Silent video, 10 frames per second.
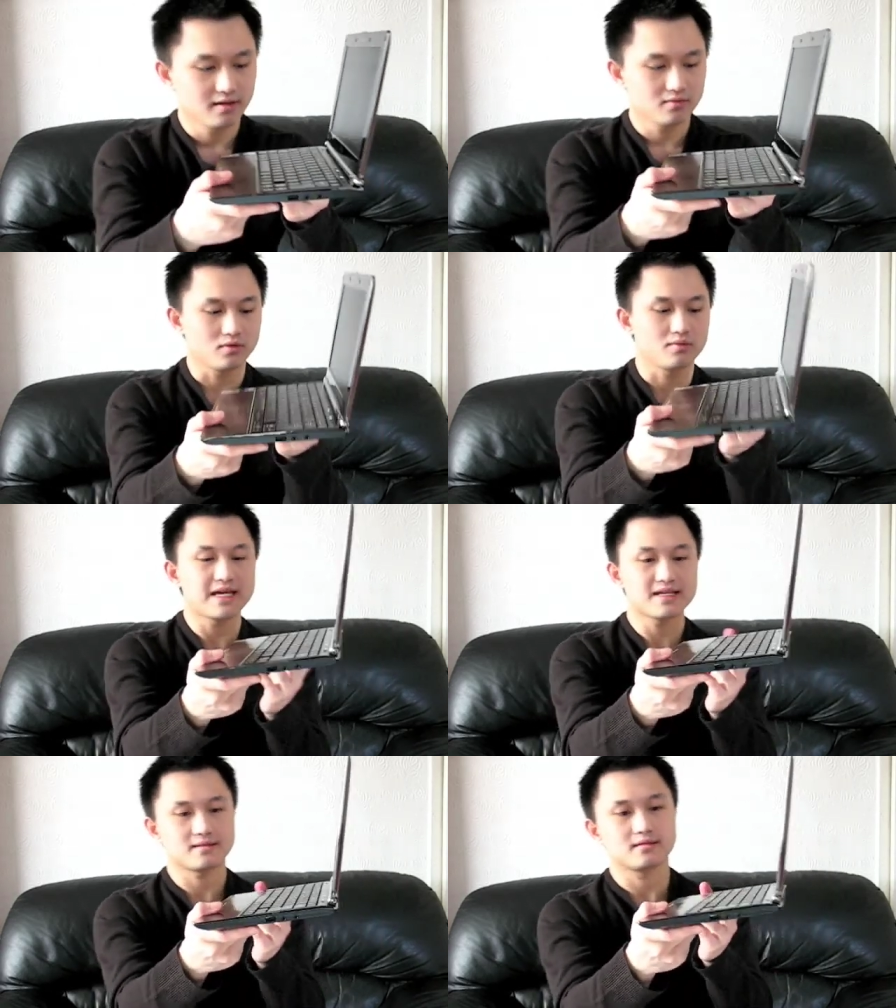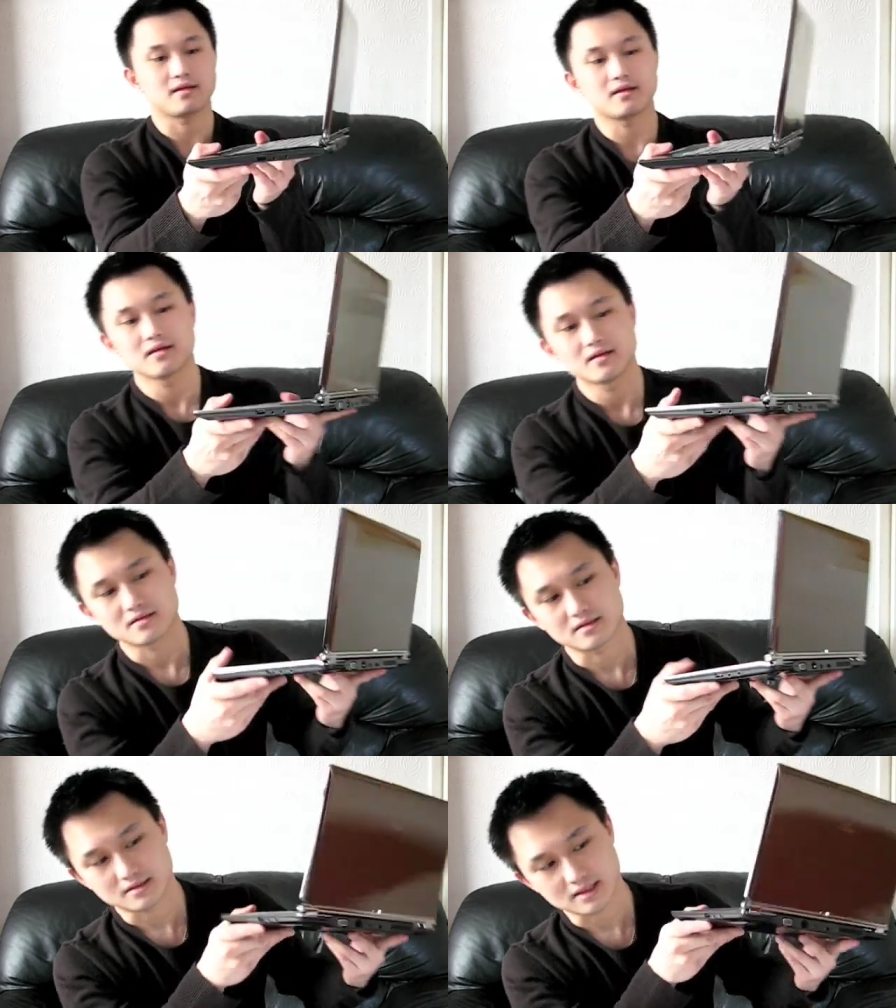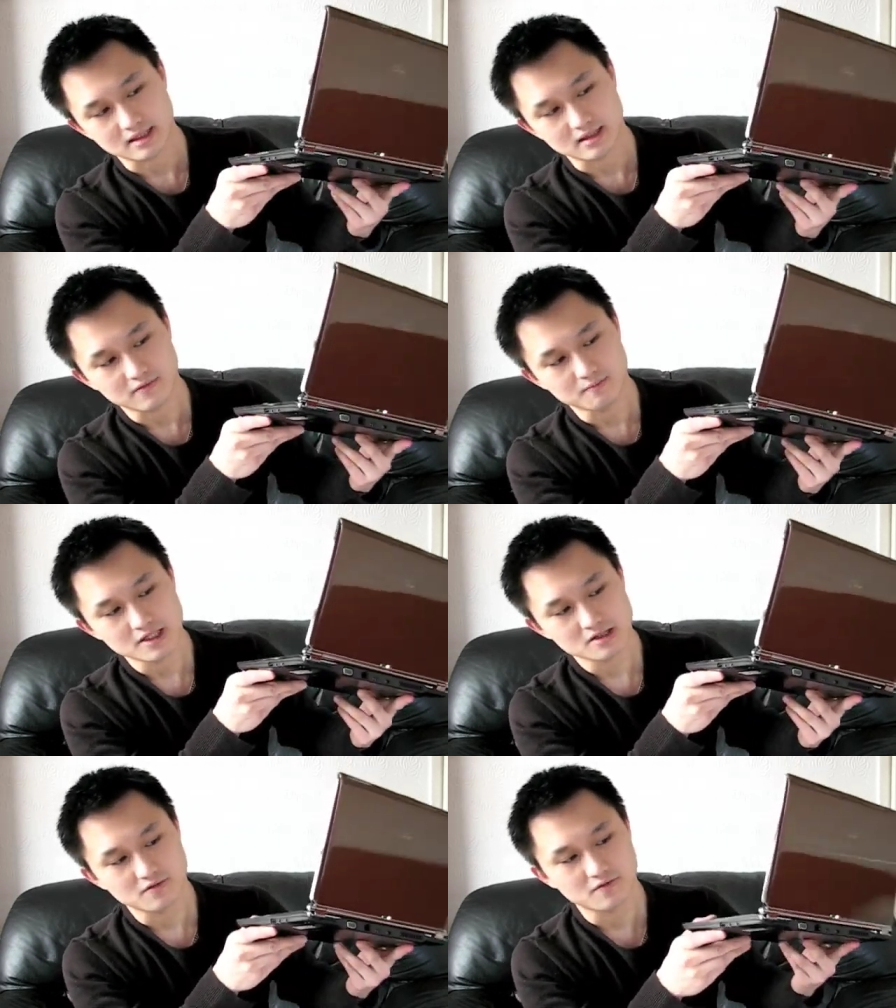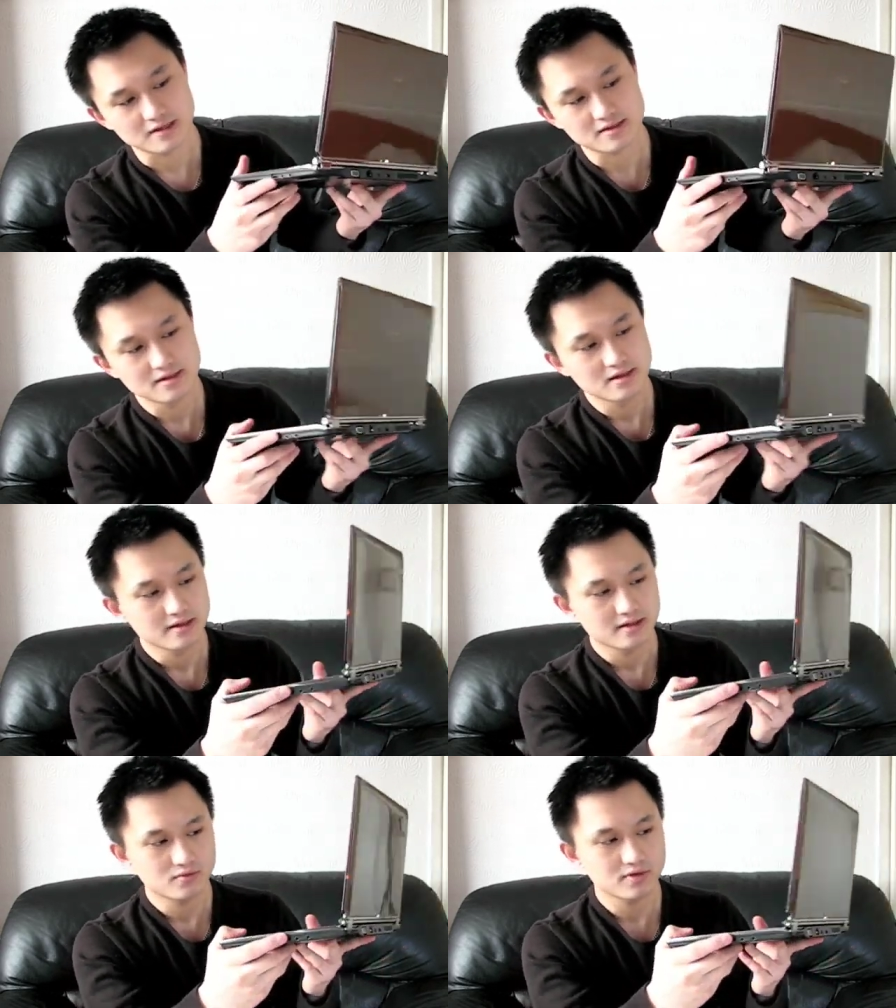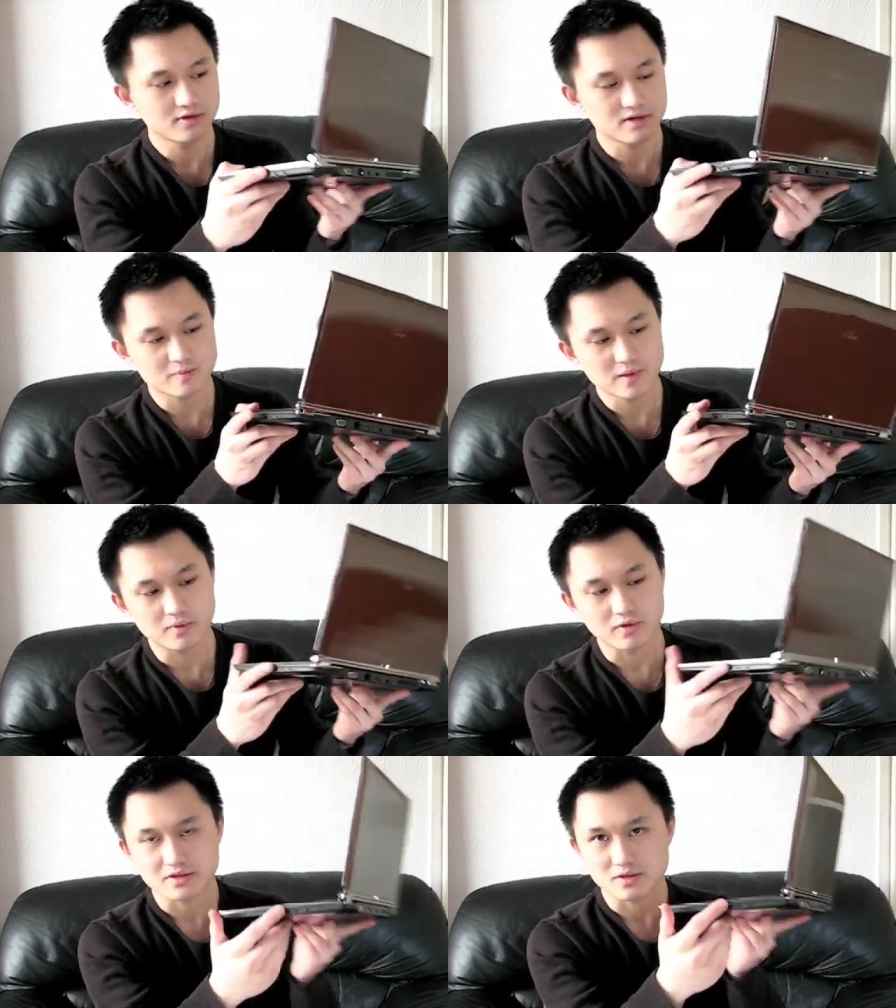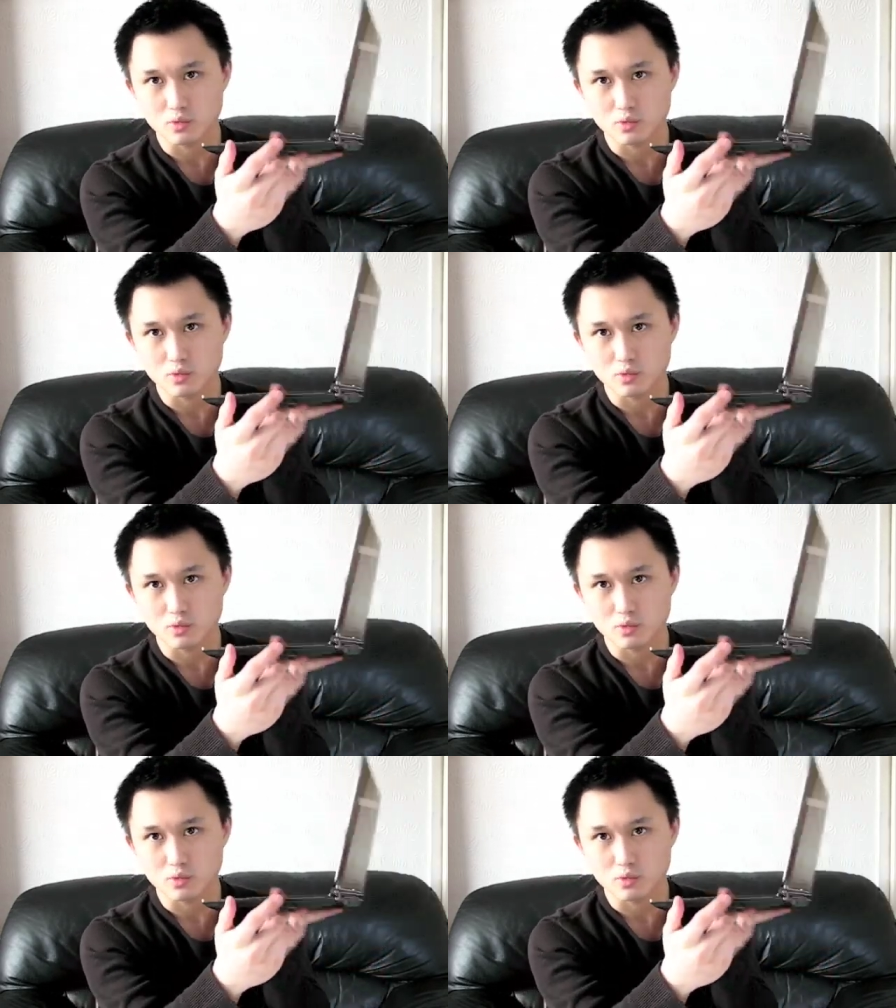or amazingly shall I say, they've managed to fit 3 USB ports. There's